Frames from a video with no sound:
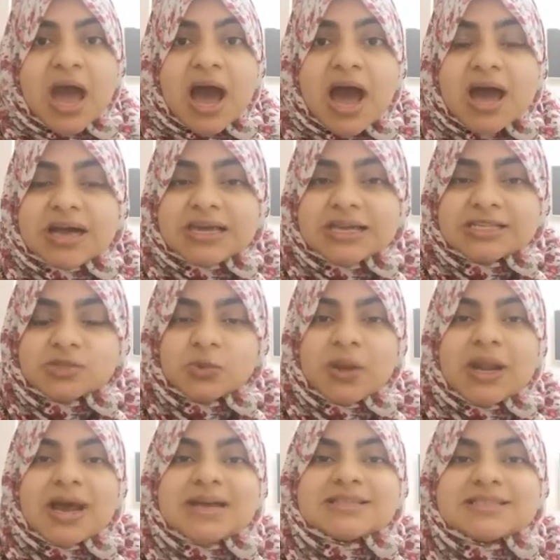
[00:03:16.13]
our kids
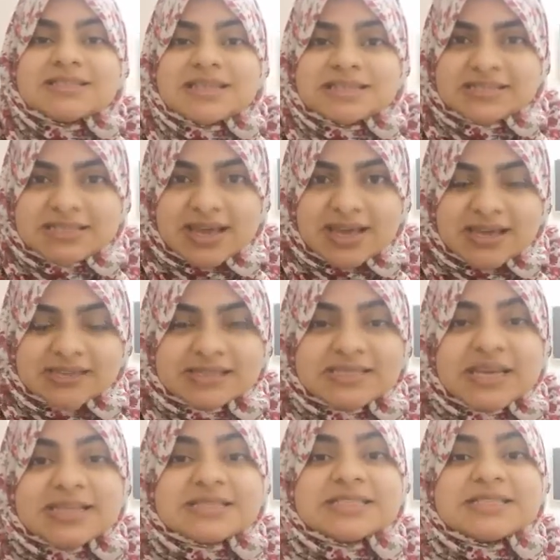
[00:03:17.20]
will understand
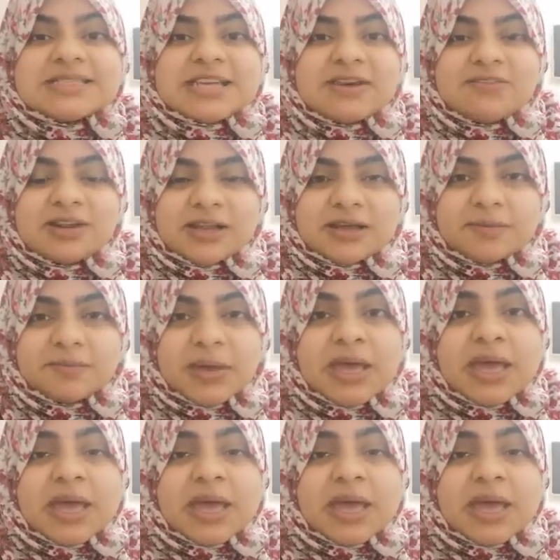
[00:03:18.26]
and develop